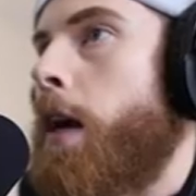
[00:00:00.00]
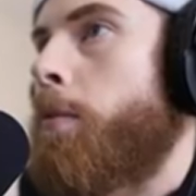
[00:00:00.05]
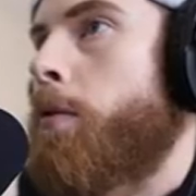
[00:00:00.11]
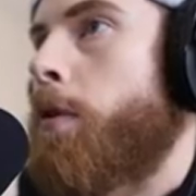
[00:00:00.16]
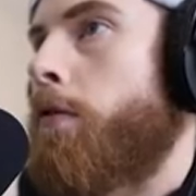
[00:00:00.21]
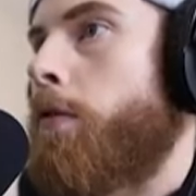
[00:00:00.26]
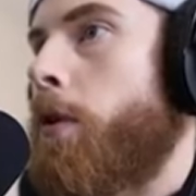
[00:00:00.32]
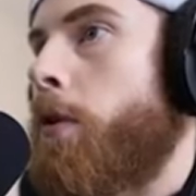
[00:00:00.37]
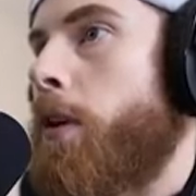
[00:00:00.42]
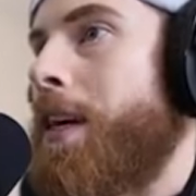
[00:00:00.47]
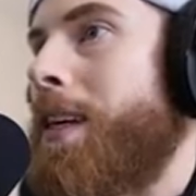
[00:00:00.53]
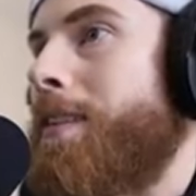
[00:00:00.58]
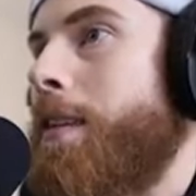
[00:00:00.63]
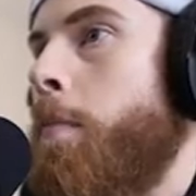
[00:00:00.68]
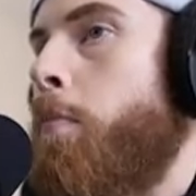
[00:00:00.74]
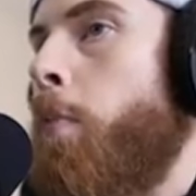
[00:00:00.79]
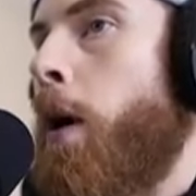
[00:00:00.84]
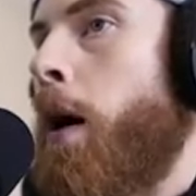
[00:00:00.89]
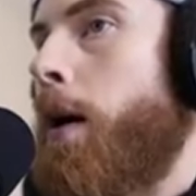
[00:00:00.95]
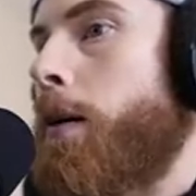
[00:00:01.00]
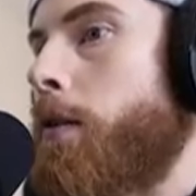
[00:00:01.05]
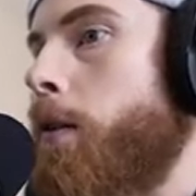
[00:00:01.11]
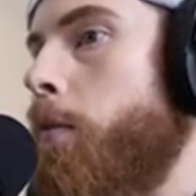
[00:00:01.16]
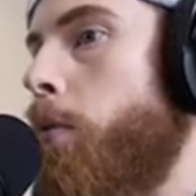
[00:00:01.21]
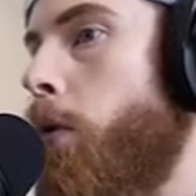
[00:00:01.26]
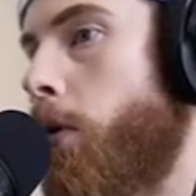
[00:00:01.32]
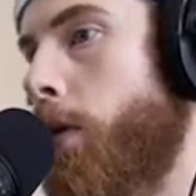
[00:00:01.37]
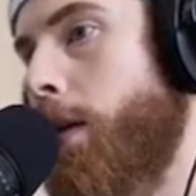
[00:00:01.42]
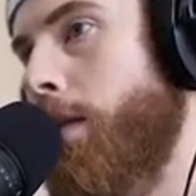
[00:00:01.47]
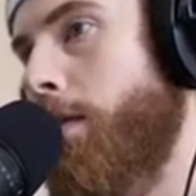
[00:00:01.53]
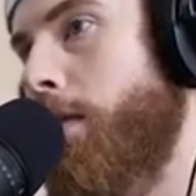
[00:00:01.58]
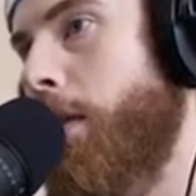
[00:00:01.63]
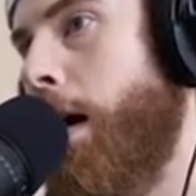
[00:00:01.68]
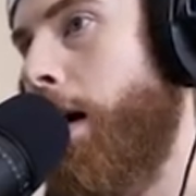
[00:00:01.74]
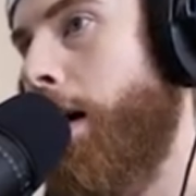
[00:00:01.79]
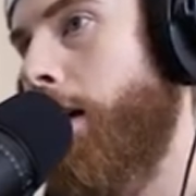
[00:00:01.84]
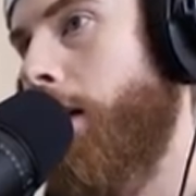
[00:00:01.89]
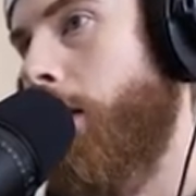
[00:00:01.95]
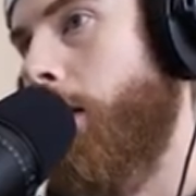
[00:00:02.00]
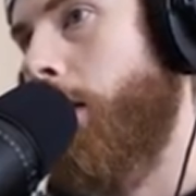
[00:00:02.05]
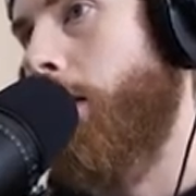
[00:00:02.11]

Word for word: Capture a photo. It's impossible. He's not.